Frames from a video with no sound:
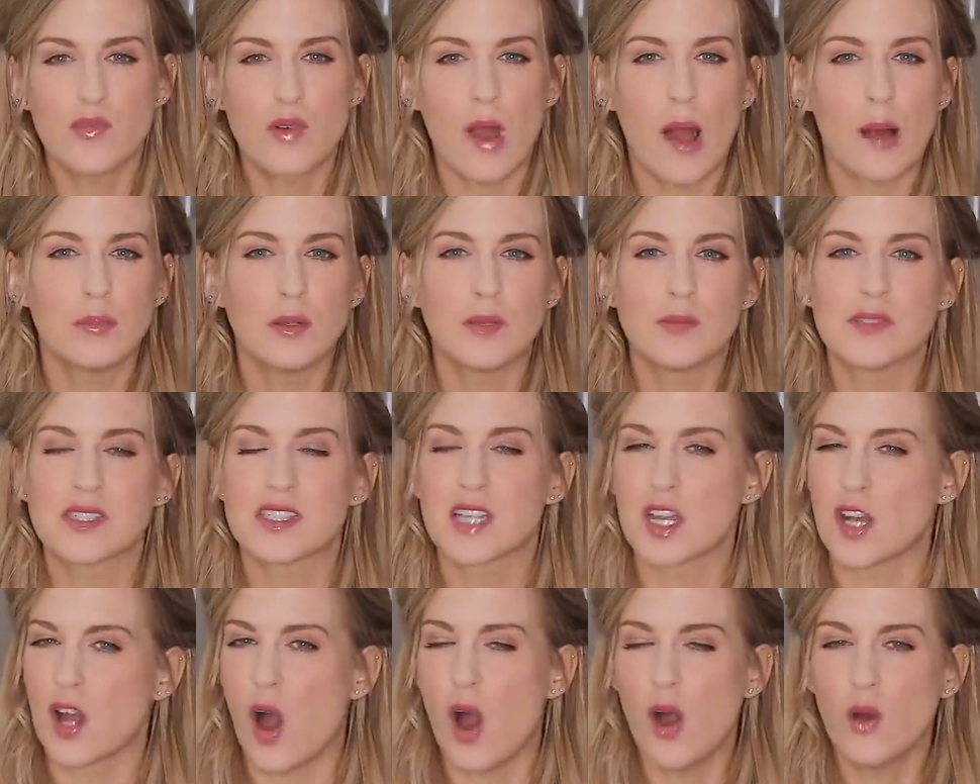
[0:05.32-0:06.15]
problems
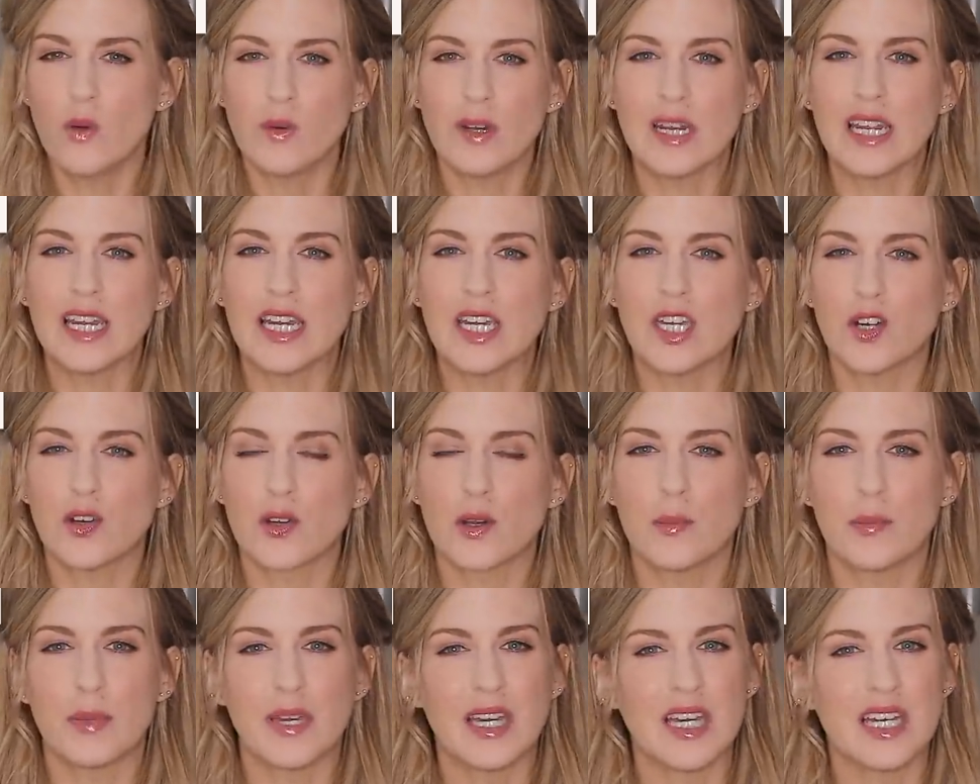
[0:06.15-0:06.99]
that only
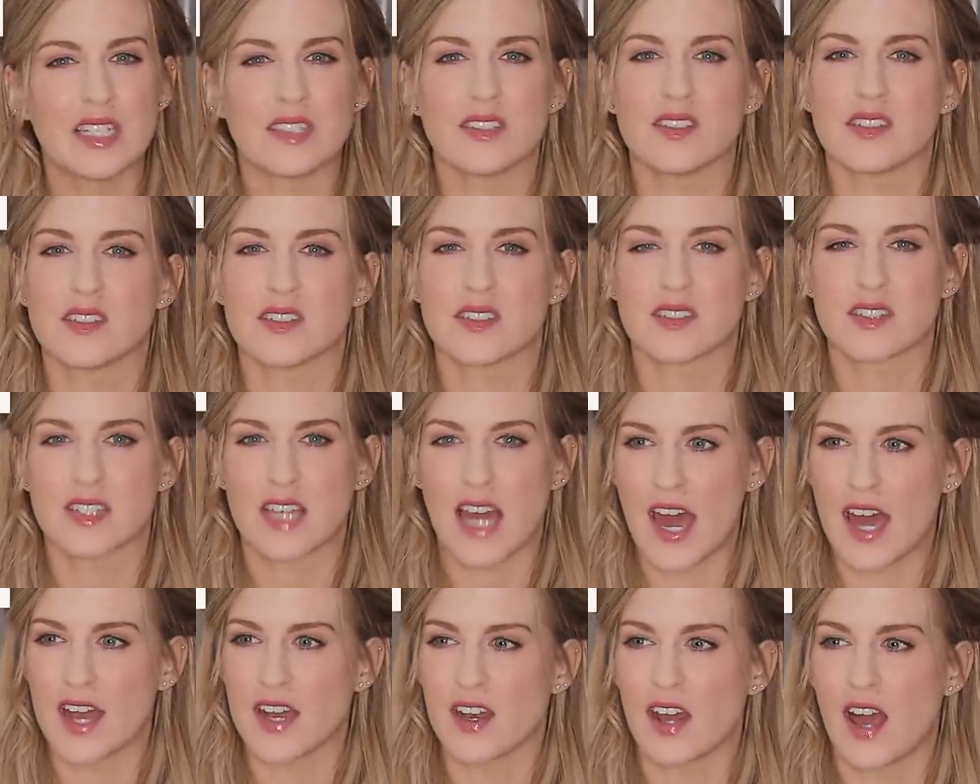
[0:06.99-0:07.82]
Europeans
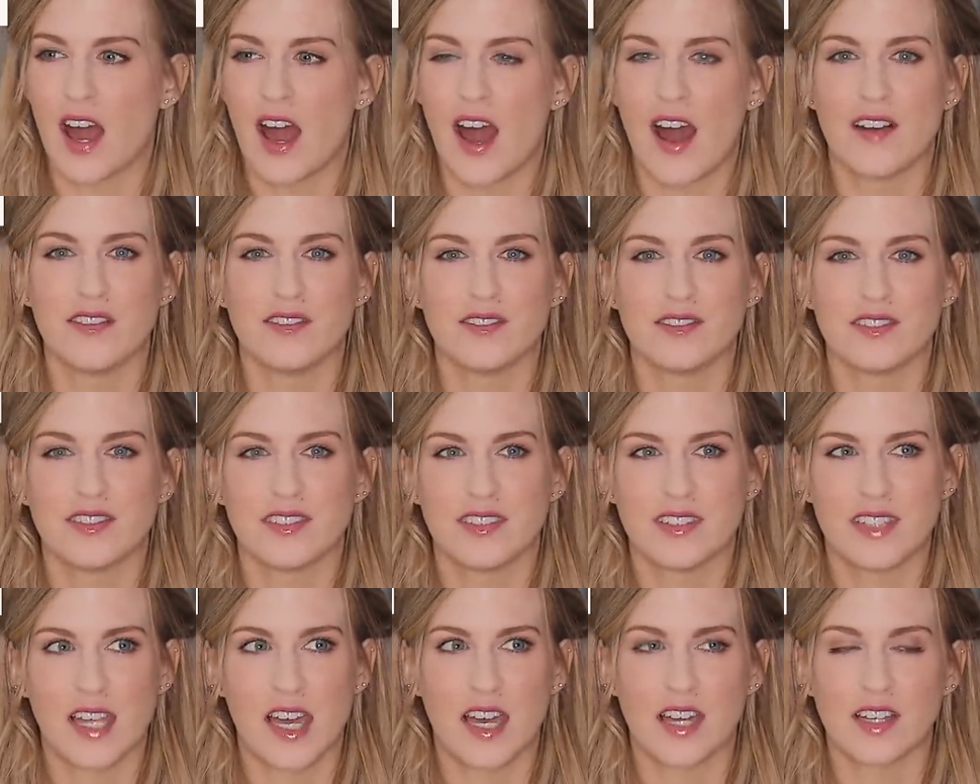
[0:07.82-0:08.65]
get. Have
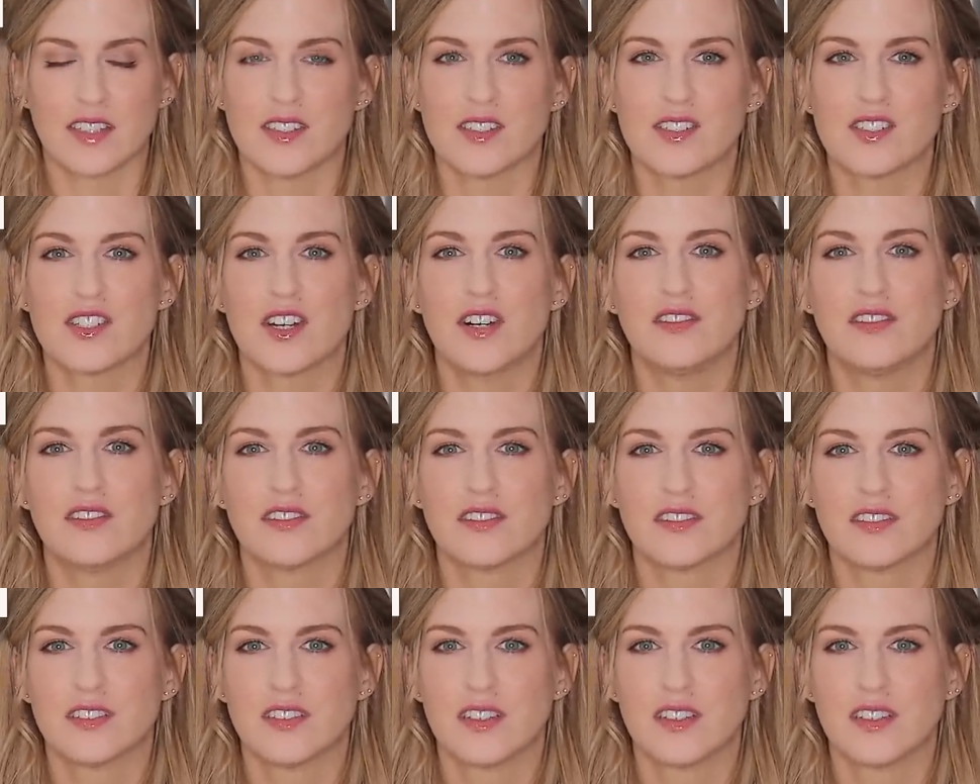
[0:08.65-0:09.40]
things, stuff,